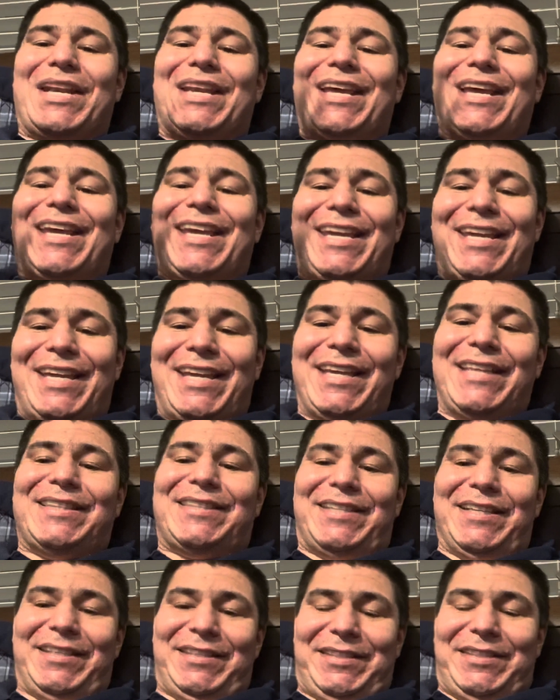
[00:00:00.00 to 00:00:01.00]
he
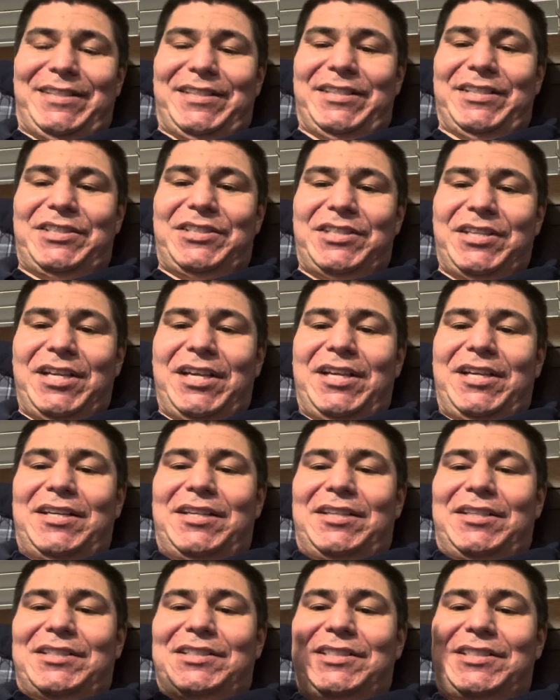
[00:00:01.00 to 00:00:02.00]
did this,
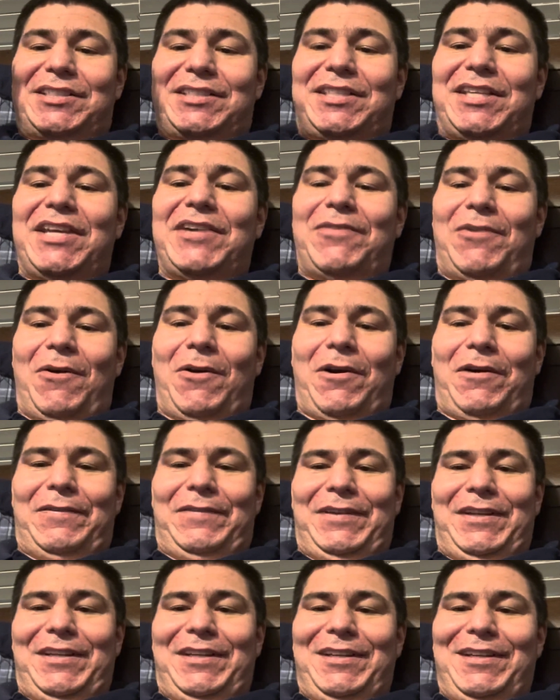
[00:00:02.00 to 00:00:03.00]
Steve
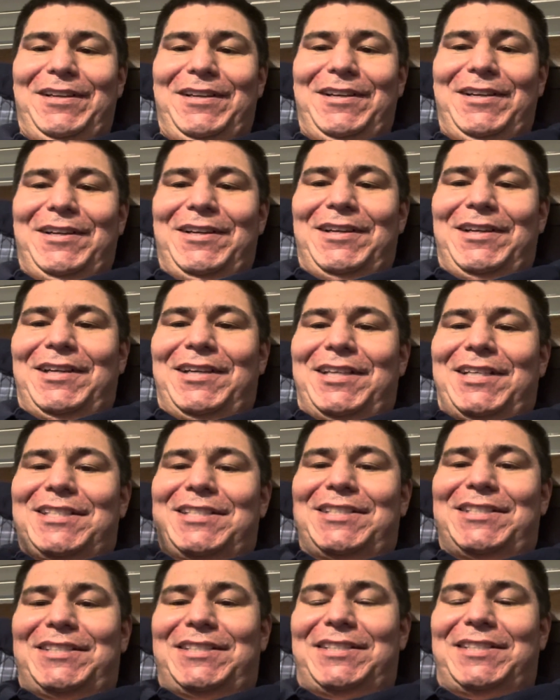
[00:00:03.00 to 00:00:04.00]
Harvey
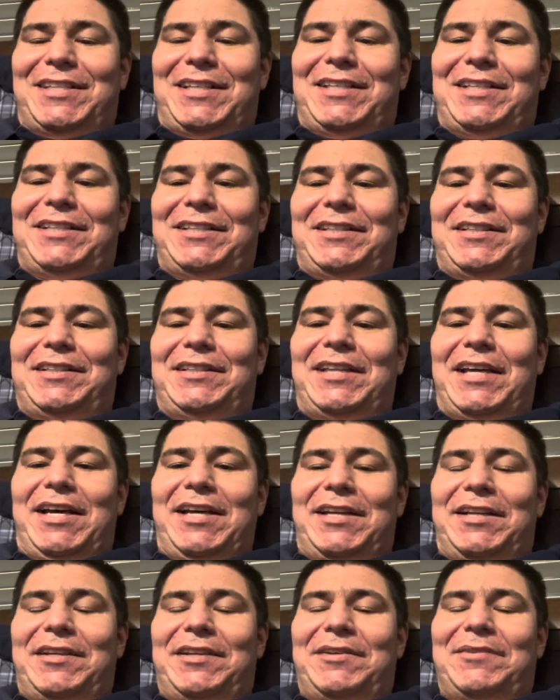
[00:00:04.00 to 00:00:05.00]
said
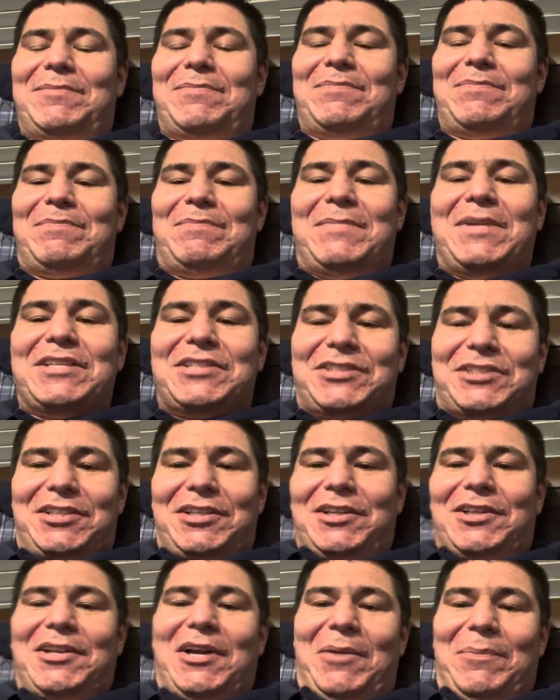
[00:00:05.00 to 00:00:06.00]
that Miss
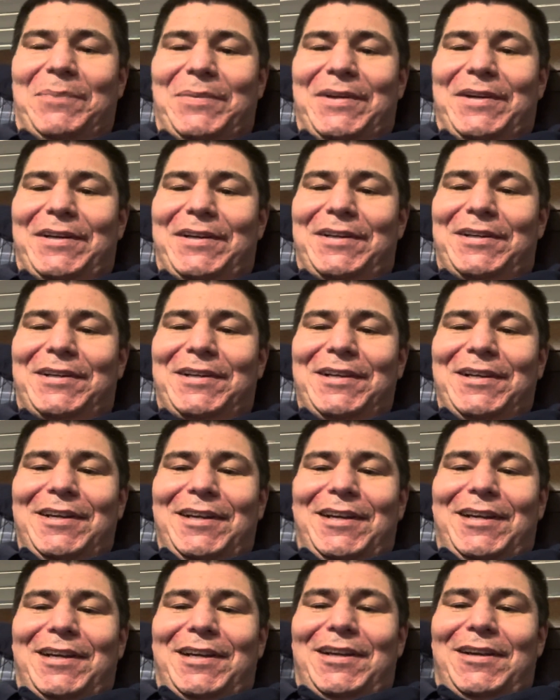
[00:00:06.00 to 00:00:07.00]
Colombia
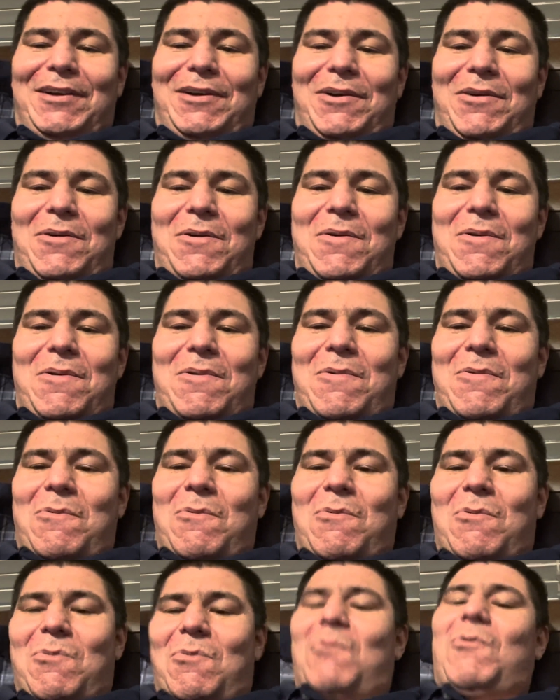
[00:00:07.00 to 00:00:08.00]

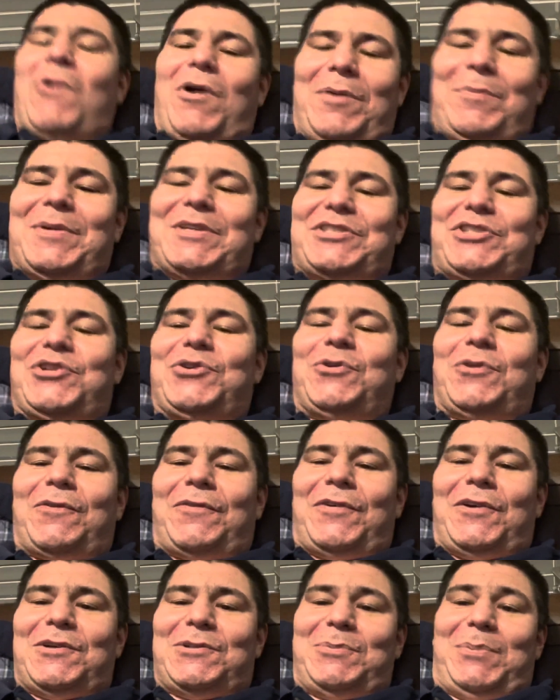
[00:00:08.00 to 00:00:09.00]
won Miss
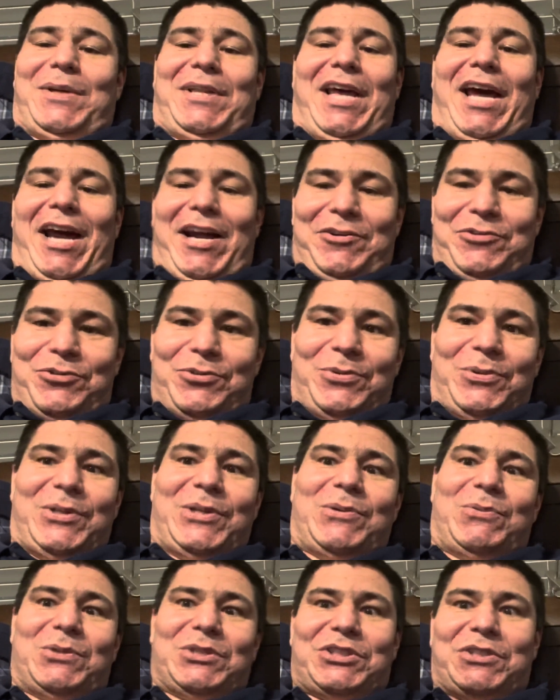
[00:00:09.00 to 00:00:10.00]
Universe, but actually
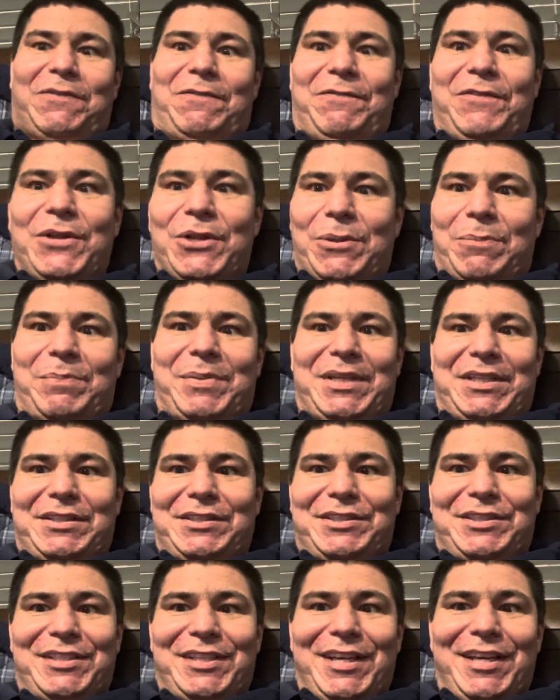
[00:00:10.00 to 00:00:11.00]
it was the
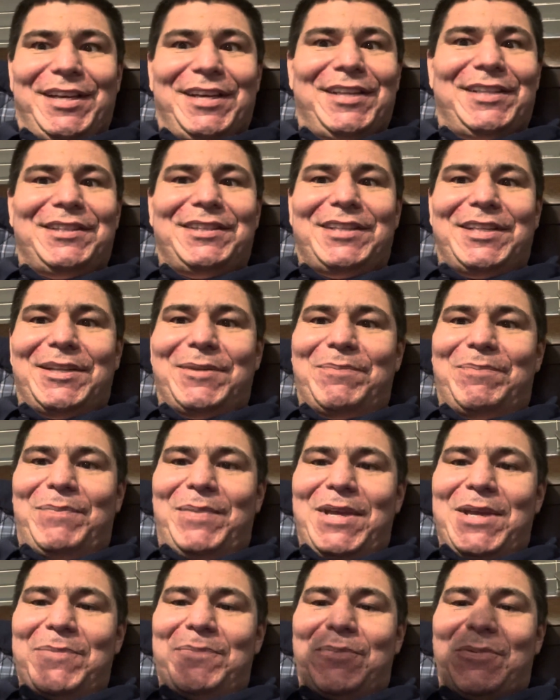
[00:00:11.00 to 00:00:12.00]
Philippines. And then
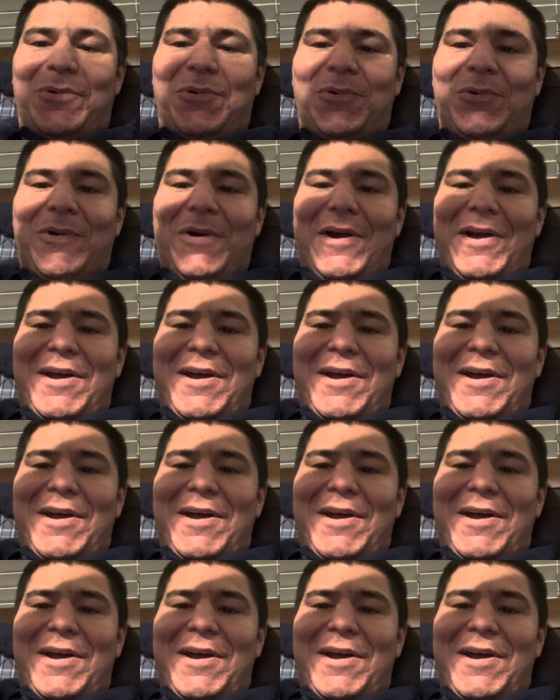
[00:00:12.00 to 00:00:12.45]
people